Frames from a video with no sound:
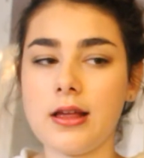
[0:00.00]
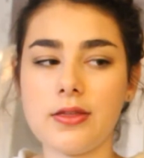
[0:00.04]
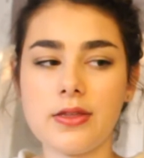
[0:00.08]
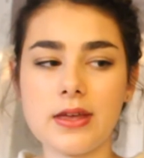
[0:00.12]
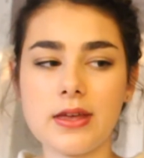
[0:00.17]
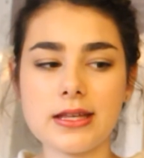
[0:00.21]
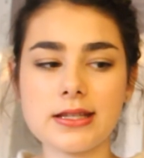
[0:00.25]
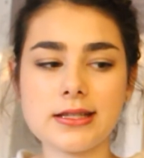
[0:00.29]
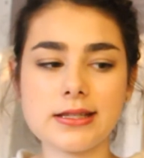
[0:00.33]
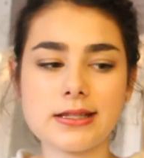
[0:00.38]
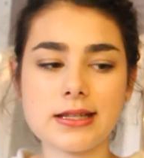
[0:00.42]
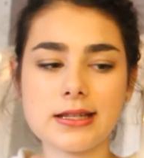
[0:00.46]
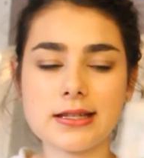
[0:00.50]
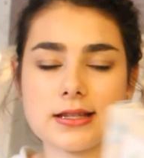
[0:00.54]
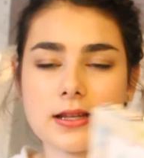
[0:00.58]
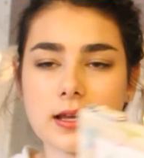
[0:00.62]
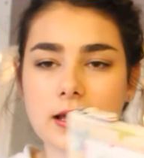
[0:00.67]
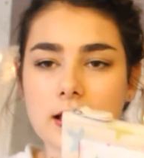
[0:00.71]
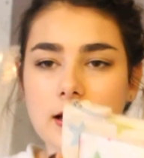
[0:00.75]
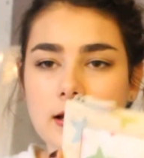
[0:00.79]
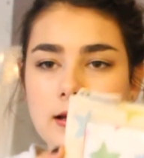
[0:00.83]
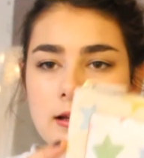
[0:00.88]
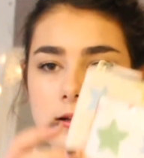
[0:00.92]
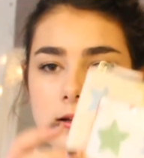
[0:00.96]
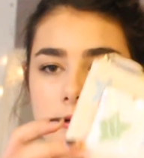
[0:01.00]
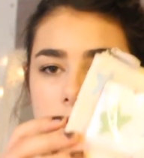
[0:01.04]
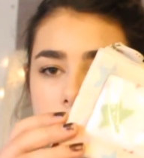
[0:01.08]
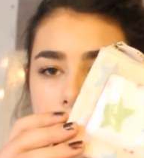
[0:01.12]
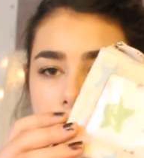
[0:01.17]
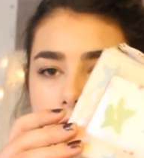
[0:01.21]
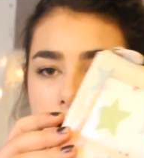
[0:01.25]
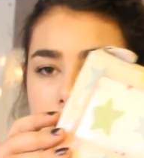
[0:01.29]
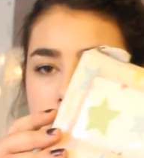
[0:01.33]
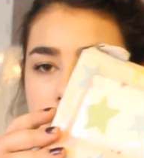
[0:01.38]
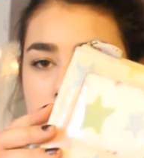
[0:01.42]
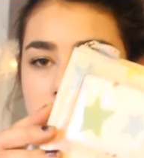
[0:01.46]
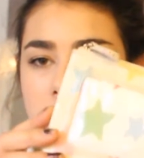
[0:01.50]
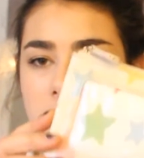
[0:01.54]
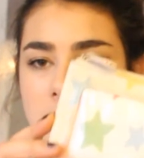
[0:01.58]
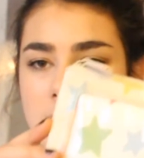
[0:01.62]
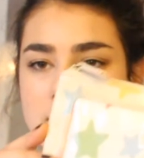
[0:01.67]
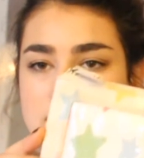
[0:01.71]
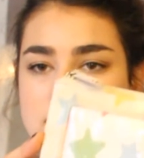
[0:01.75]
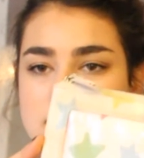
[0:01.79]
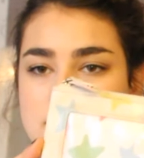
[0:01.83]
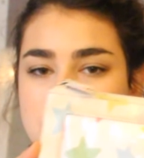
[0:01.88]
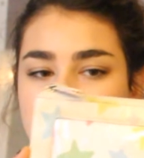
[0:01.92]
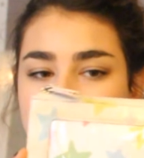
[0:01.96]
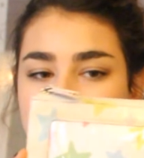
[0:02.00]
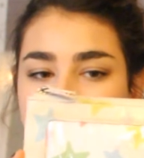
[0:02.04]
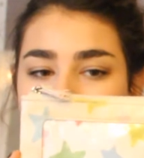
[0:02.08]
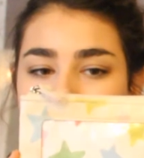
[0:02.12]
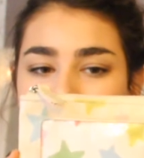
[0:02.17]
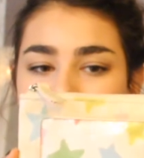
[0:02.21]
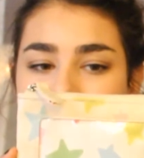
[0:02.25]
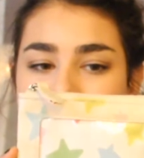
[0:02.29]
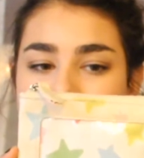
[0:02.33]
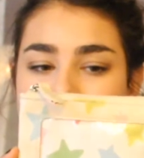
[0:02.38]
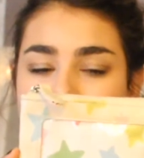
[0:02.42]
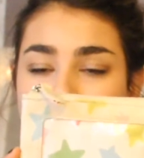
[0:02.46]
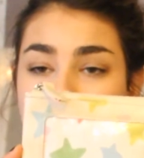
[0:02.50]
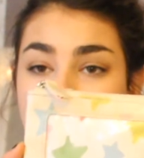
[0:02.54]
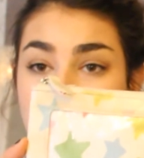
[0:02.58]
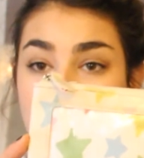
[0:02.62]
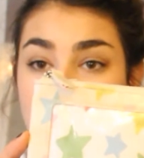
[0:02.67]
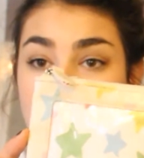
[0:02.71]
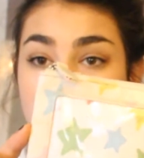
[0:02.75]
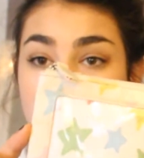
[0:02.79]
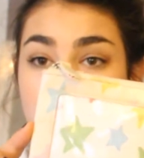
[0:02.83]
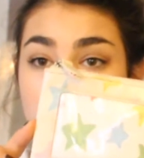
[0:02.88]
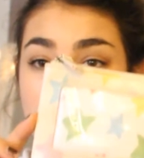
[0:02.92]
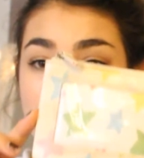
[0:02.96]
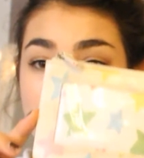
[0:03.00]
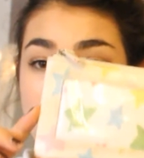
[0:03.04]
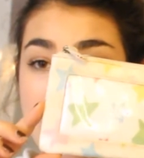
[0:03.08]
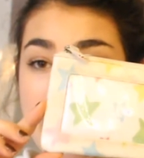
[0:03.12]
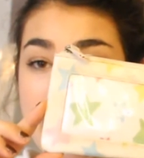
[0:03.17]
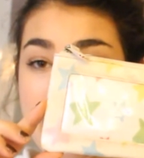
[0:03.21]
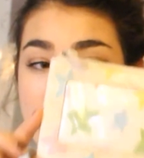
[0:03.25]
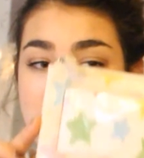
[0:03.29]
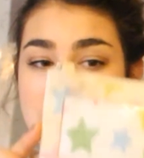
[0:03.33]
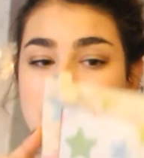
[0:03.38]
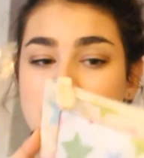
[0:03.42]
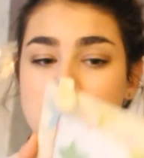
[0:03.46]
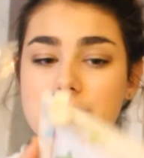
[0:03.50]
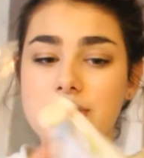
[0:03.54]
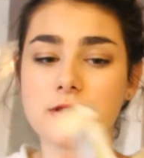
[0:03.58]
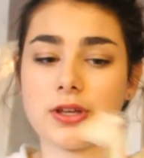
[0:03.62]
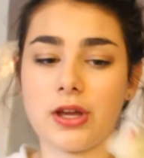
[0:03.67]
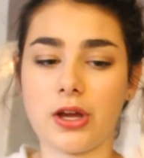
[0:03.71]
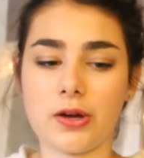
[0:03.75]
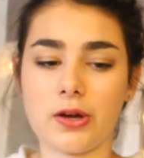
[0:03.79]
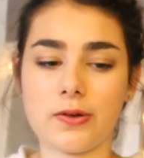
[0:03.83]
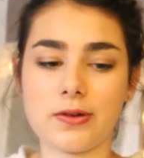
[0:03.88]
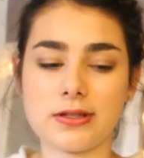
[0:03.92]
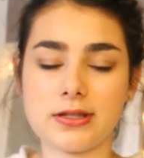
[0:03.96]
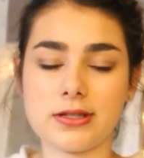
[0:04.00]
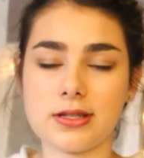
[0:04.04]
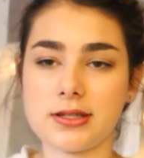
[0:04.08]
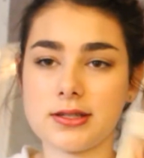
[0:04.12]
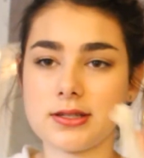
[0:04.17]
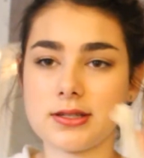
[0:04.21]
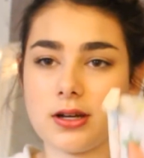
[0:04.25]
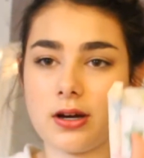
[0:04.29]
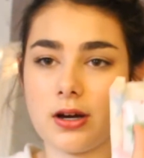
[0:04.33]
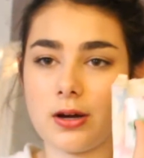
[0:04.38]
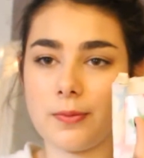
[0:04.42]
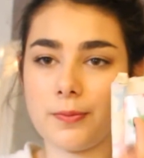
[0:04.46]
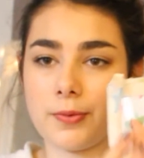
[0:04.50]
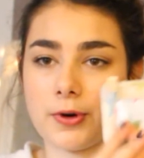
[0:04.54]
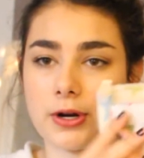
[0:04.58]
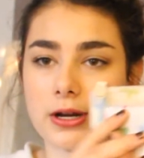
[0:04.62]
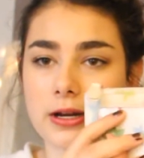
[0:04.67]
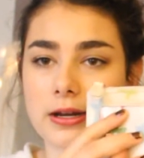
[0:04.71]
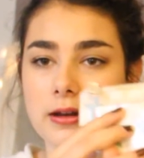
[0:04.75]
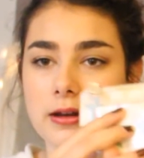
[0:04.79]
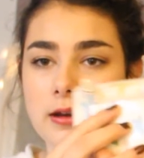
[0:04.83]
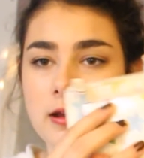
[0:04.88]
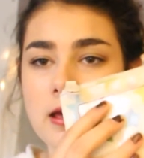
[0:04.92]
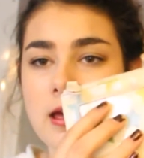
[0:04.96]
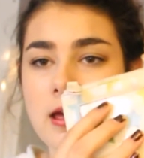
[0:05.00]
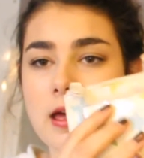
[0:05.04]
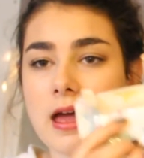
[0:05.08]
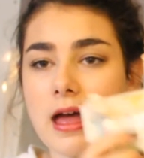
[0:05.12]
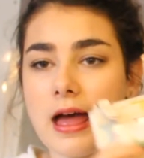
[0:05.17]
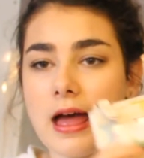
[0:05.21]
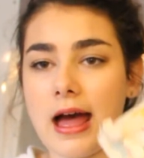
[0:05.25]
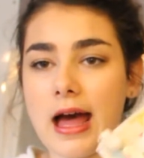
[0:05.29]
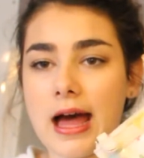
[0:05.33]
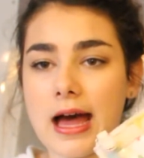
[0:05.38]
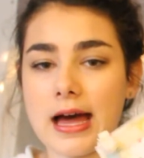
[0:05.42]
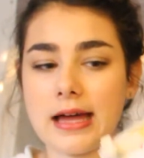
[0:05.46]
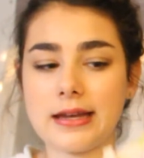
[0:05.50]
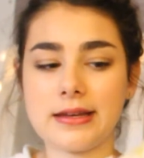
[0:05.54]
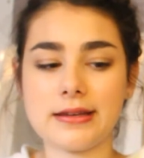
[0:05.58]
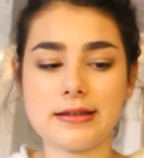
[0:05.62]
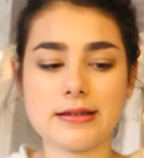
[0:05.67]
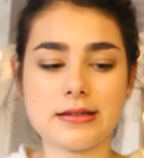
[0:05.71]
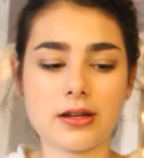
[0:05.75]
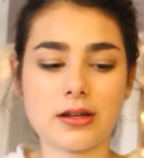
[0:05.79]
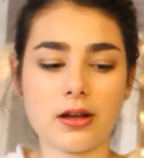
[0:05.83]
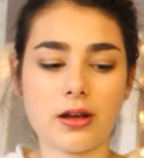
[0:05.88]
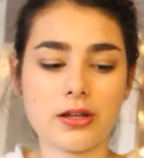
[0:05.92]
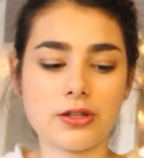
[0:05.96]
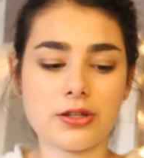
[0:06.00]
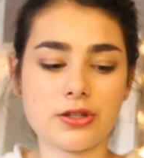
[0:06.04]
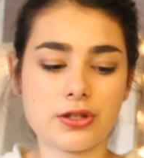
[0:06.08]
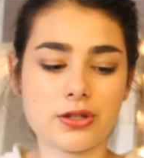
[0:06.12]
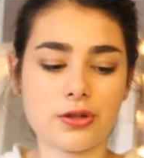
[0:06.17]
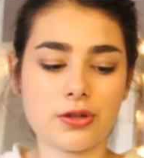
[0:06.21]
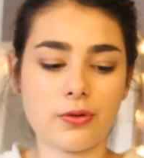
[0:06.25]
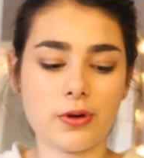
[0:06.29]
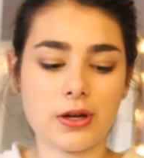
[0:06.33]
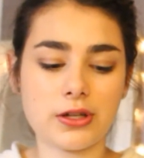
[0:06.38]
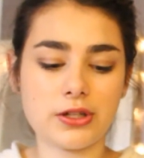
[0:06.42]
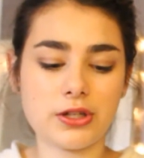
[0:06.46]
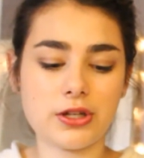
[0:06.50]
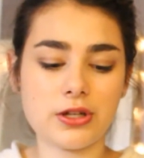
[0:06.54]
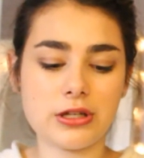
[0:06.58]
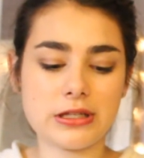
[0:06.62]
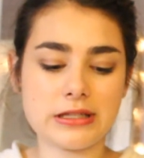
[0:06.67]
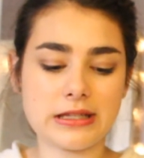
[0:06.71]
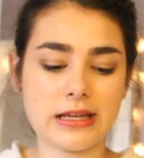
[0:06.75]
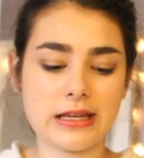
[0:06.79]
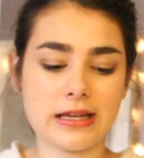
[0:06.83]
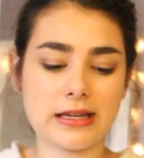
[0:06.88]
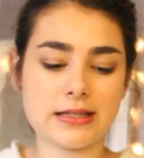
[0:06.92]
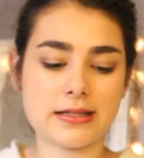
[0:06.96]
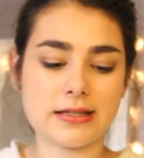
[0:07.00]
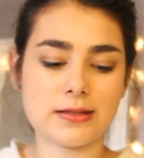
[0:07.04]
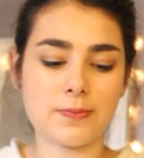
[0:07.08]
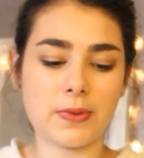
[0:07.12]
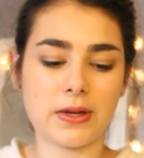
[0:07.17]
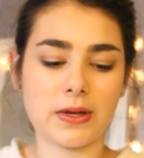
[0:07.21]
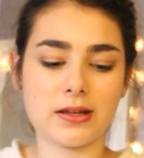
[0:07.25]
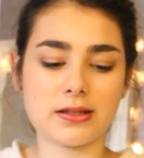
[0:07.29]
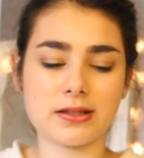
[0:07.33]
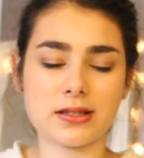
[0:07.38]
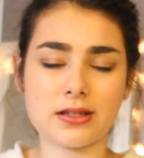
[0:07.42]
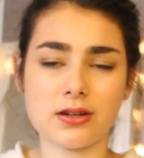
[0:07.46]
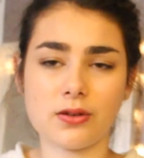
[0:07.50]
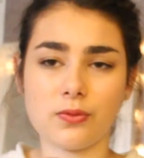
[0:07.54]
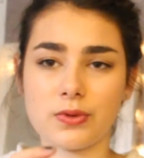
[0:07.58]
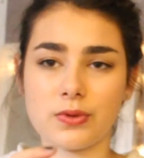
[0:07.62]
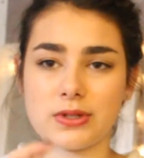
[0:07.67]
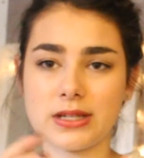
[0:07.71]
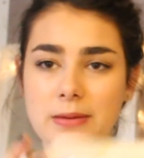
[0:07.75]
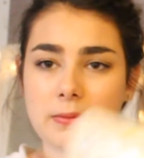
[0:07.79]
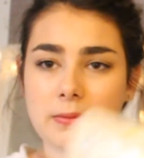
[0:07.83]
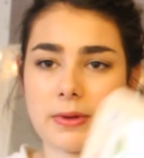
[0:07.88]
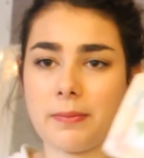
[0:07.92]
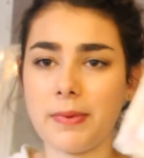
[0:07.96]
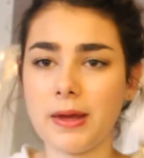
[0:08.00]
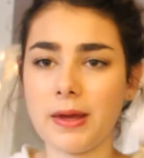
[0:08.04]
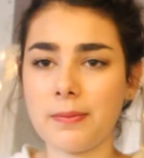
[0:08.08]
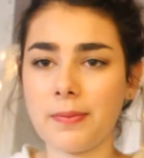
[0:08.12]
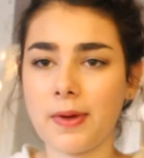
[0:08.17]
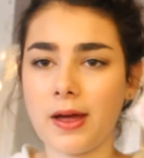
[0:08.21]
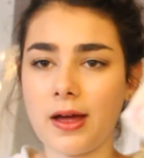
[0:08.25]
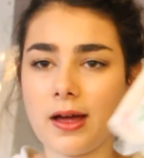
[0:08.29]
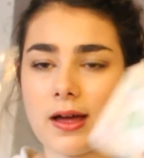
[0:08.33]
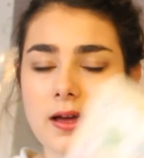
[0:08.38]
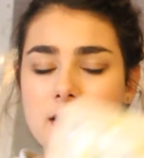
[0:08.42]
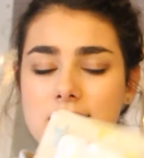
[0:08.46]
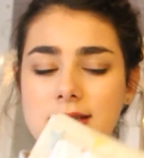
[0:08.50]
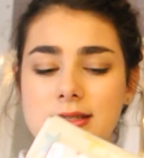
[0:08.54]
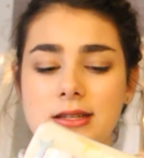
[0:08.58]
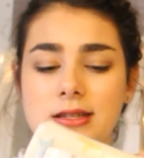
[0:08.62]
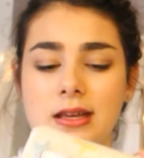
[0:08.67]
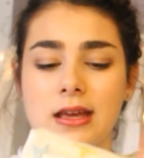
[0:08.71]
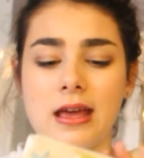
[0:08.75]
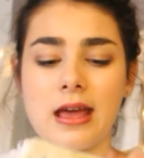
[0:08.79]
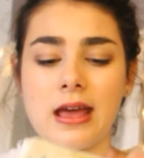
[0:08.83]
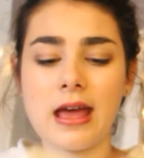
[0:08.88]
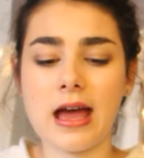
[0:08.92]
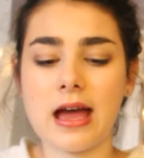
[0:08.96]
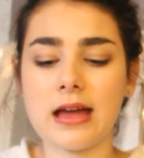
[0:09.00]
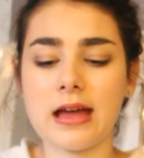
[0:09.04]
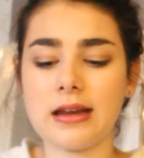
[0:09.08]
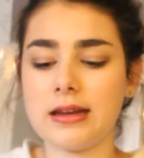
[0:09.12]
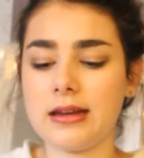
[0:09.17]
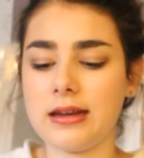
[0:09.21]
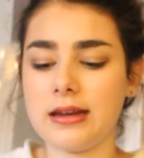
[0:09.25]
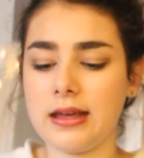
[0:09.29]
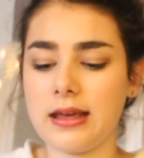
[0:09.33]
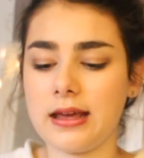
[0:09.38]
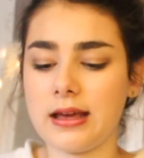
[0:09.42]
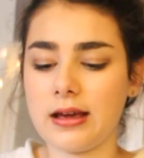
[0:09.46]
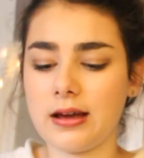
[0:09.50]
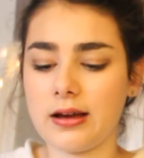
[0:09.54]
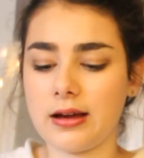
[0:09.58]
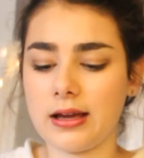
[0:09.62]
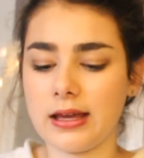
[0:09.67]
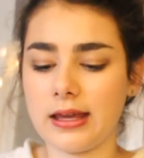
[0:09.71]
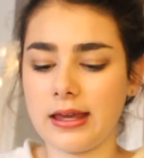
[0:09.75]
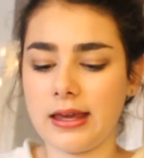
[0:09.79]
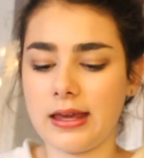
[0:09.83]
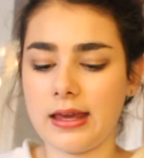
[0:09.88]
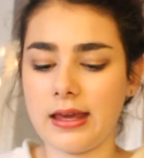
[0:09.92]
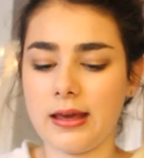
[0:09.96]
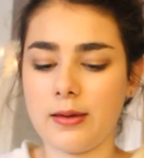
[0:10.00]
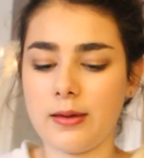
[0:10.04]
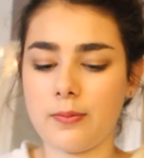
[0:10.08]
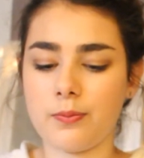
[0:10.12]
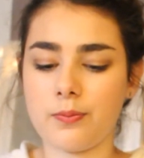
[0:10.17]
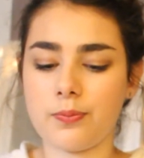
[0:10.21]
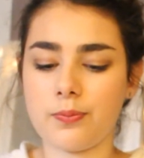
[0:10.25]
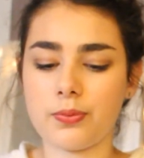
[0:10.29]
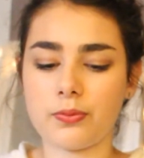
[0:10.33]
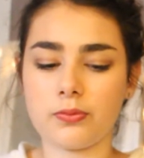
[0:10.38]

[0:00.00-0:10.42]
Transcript: This is like a little Cath Kidston purse that I got ages ago. It's a star print and I just thought I'd use this because I don't want to take my big purse. And in here I keep